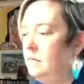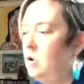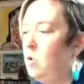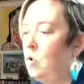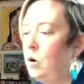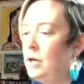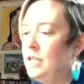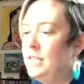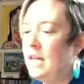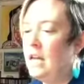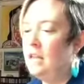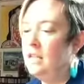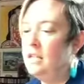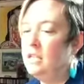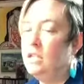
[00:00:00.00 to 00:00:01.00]
core
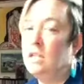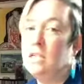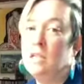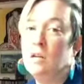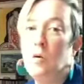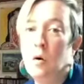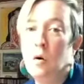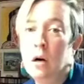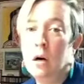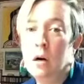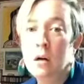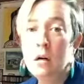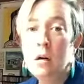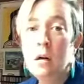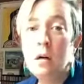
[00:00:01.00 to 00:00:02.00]
set. This is just the
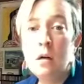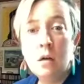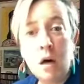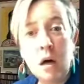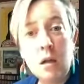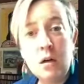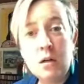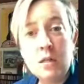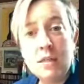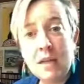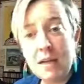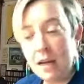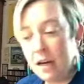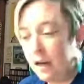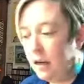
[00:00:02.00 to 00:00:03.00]
core colors that
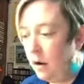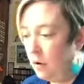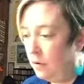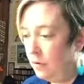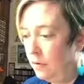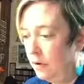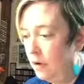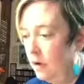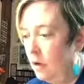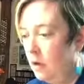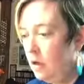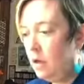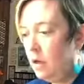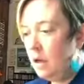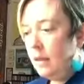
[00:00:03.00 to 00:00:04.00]
I own.
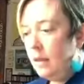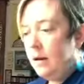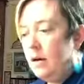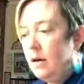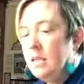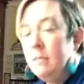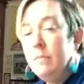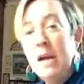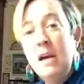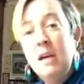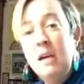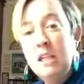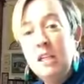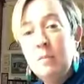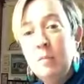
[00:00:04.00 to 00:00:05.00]
And there is a
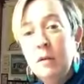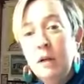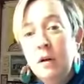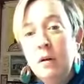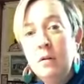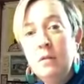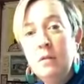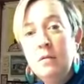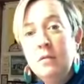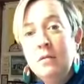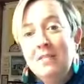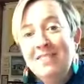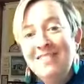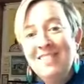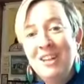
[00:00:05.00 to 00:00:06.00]
manganese blue.
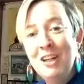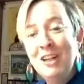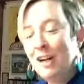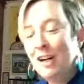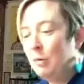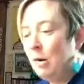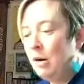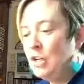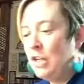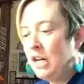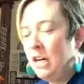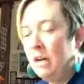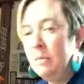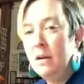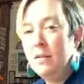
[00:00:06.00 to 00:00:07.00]
Earlier we were
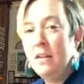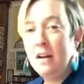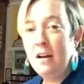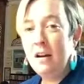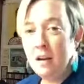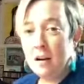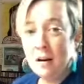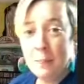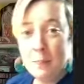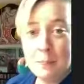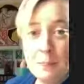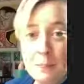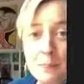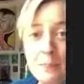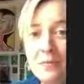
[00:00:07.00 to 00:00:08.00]
chatting about that color.
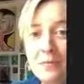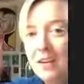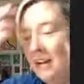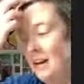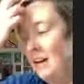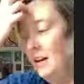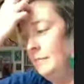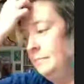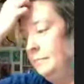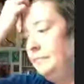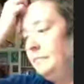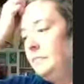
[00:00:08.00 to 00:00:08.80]
And